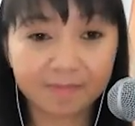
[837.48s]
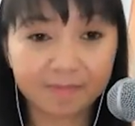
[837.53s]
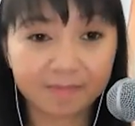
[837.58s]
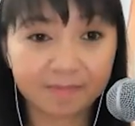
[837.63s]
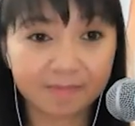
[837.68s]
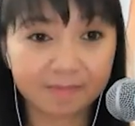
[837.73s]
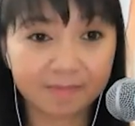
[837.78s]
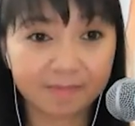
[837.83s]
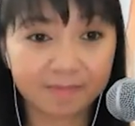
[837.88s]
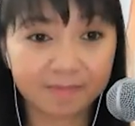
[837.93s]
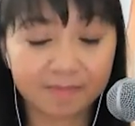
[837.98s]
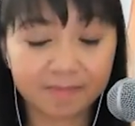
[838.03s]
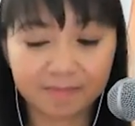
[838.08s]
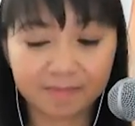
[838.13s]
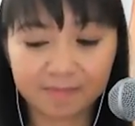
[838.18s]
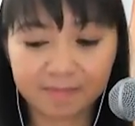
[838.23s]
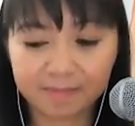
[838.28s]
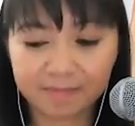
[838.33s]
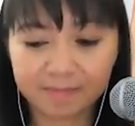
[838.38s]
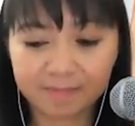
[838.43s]

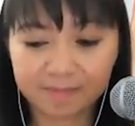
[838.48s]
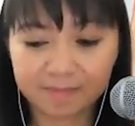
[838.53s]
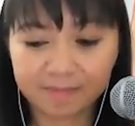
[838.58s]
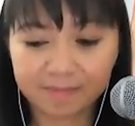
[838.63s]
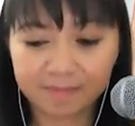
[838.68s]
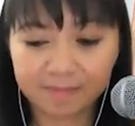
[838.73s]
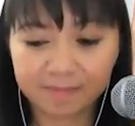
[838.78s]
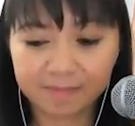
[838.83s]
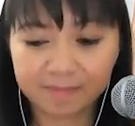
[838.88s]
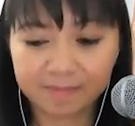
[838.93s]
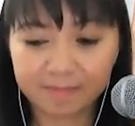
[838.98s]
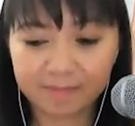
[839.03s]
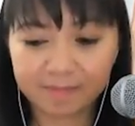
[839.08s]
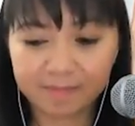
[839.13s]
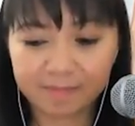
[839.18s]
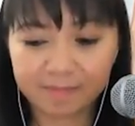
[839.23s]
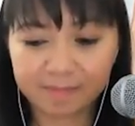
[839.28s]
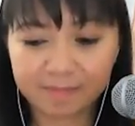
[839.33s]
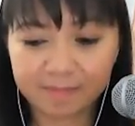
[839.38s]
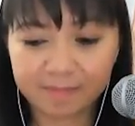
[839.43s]

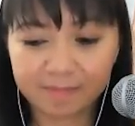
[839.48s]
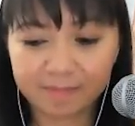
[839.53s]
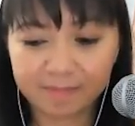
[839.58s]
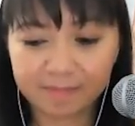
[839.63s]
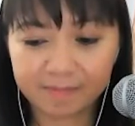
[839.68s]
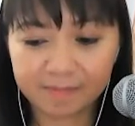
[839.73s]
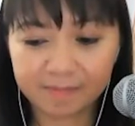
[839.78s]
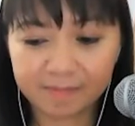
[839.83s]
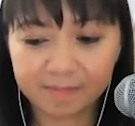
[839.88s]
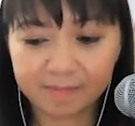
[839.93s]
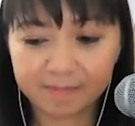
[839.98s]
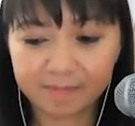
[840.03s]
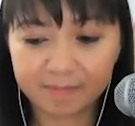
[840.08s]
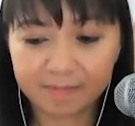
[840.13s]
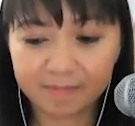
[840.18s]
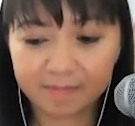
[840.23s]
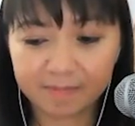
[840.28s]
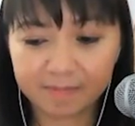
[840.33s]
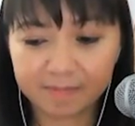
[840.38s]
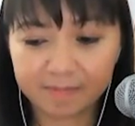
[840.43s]

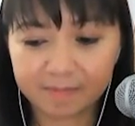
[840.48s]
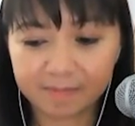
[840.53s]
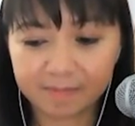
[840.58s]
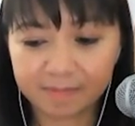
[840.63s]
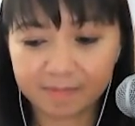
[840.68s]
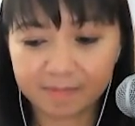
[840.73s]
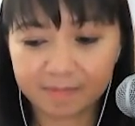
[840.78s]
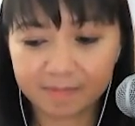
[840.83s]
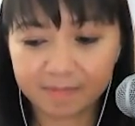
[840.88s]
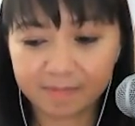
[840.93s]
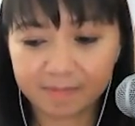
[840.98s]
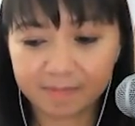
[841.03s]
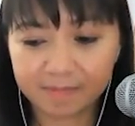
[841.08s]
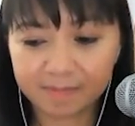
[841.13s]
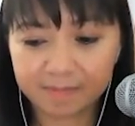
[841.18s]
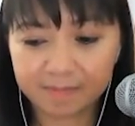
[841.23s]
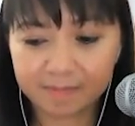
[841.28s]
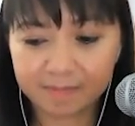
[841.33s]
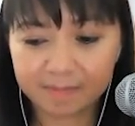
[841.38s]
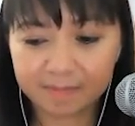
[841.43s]

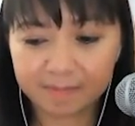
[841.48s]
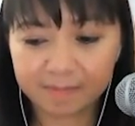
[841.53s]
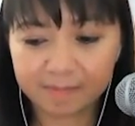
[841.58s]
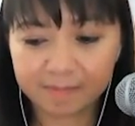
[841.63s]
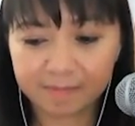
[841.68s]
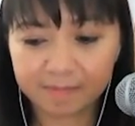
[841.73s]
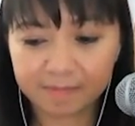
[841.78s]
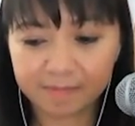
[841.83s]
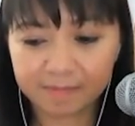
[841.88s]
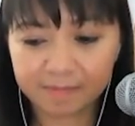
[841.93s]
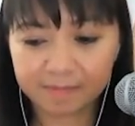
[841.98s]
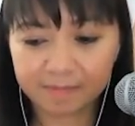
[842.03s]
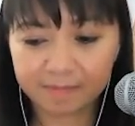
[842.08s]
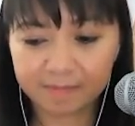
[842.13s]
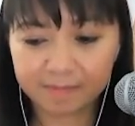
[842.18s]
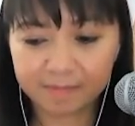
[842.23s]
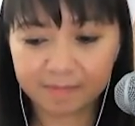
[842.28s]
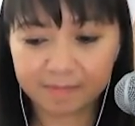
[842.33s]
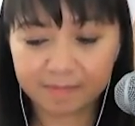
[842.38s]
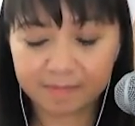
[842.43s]

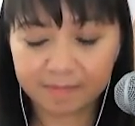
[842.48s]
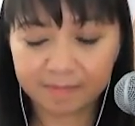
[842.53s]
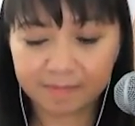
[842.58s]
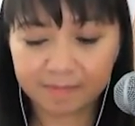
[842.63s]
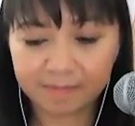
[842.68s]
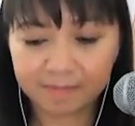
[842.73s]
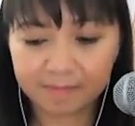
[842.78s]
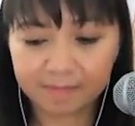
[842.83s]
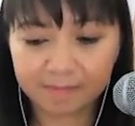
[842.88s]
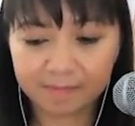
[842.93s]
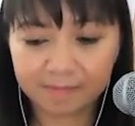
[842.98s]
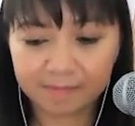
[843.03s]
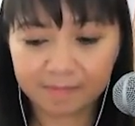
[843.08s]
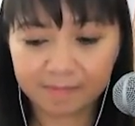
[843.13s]
No words are spoken by the person on screen.